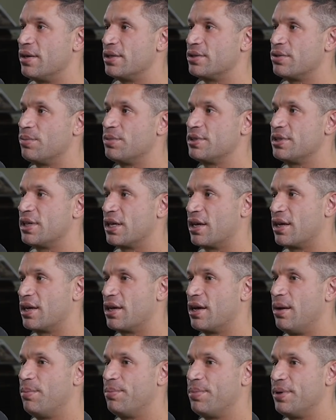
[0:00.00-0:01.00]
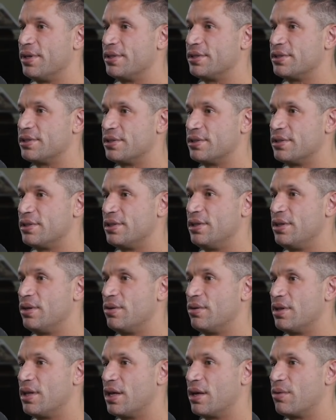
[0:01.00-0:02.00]
It's almost like a compass, you know,
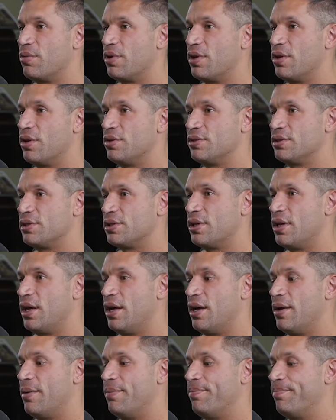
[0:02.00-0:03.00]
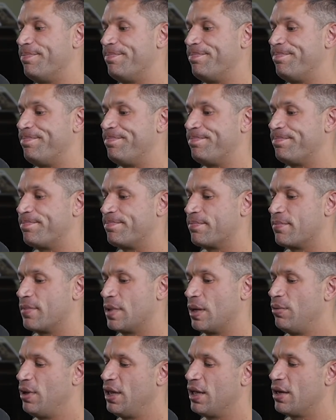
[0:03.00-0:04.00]
or like one of those,
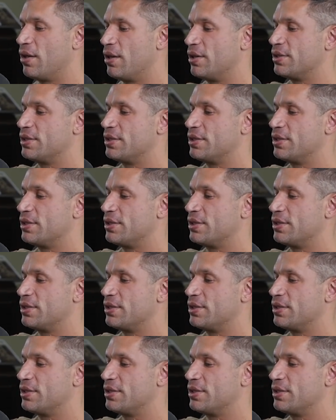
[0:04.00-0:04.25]
what do they call